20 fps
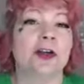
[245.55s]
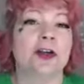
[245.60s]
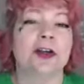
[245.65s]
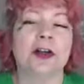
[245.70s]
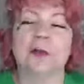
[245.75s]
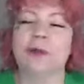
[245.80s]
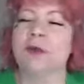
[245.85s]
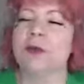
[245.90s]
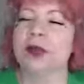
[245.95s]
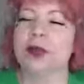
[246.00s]
You
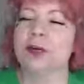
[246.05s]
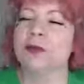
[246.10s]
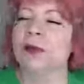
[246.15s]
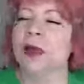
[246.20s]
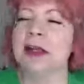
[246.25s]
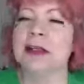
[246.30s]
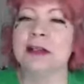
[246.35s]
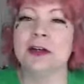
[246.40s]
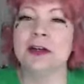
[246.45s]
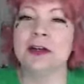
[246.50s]
can put it
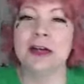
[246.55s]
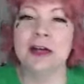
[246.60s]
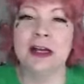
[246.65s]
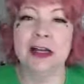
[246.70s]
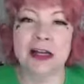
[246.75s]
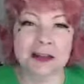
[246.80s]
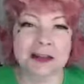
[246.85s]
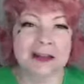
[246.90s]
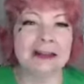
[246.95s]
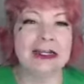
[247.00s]
right there
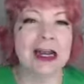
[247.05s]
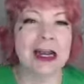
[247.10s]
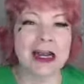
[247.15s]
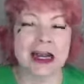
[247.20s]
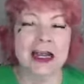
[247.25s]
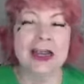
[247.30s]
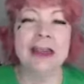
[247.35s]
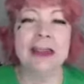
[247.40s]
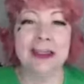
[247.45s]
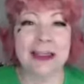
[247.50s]
and
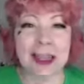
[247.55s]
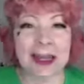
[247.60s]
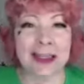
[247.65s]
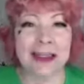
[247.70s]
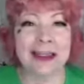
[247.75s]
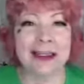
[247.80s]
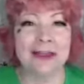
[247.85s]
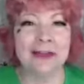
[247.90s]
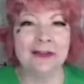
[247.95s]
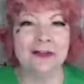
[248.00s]
say,
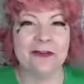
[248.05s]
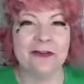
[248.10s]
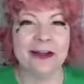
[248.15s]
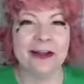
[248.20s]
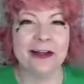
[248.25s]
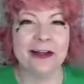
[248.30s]
thank you.